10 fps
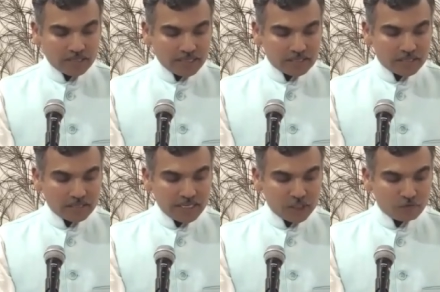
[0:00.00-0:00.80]
It's a
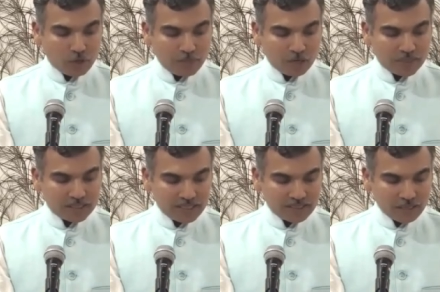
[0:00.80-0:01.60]
teaching from
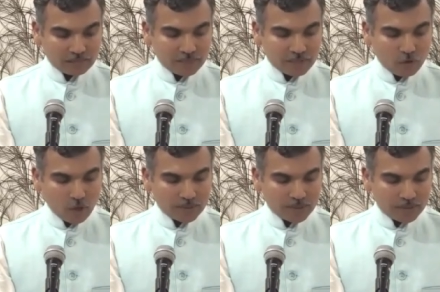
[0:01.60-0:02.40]
Bhagavad Gita,
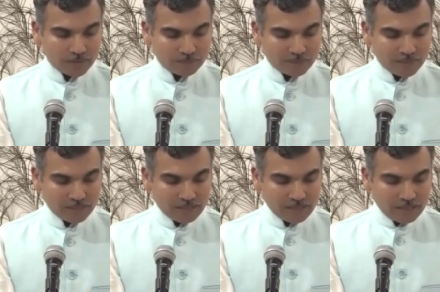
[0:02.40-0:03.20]
from the
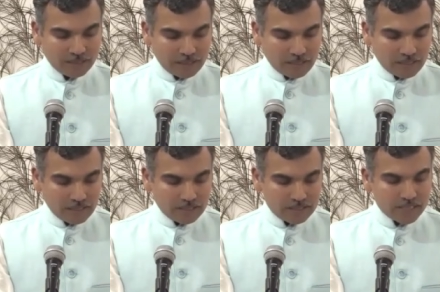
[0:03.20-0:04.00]

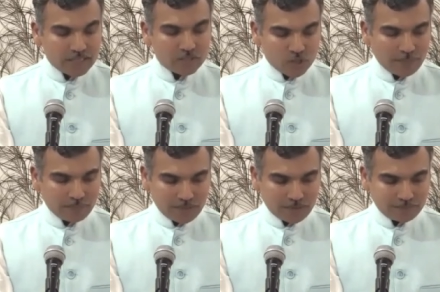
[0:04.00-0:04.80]
6th
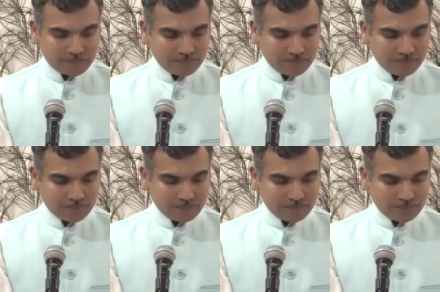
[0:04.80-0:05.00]
chapter.